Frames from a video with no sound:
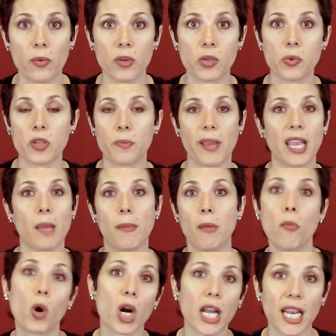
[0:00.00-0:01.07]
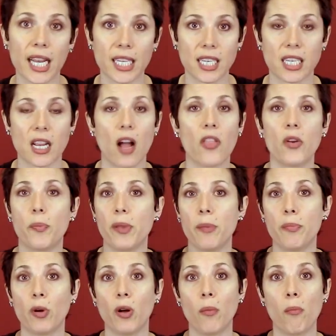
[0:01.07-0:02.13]
which was making me more connected to other
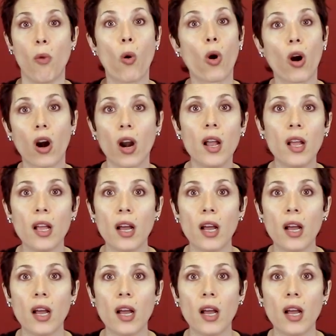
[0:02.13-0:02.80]
people, more